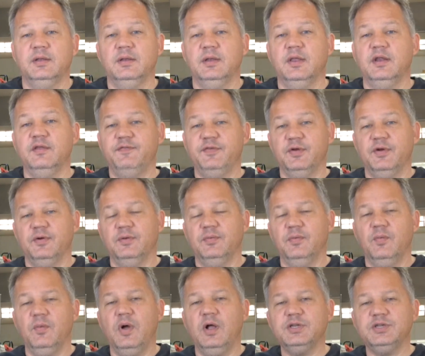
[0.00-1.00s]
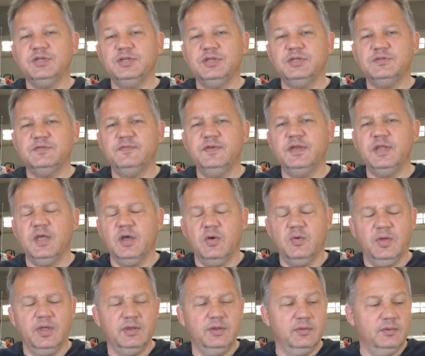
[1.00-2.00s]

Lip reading: And if you're watching this video and